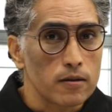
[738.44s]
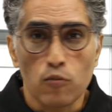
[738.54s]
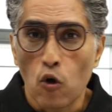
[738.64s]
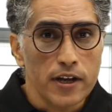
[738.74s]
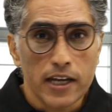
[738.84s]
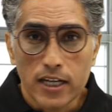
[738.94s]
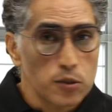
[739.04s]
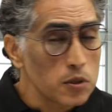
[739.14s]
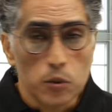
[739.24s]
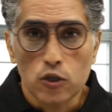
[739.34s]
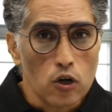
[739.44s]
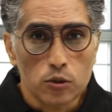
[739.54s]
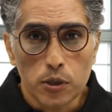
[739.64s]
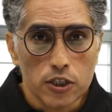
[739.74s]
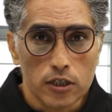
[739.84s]
more engagement, we
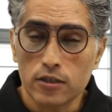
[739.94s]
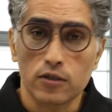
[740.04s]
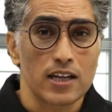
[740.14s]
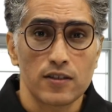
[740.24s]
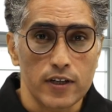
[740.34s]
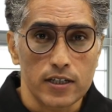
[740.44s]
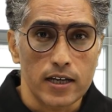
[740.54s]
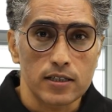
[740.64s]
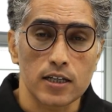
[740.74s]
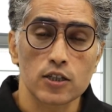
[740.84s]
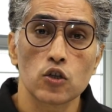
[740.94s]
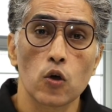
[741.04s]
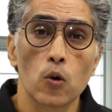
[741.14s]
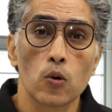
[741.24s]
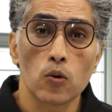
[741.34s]
talk to each other, so that's fantastic.
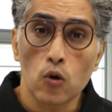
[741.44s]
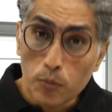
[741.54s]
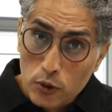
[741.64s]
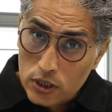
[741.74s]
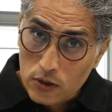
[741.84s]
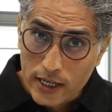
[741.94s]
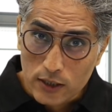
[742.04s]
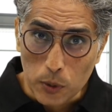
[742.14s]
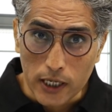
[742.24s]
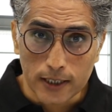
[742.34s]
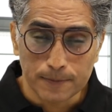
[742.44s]
So hope to see you next week.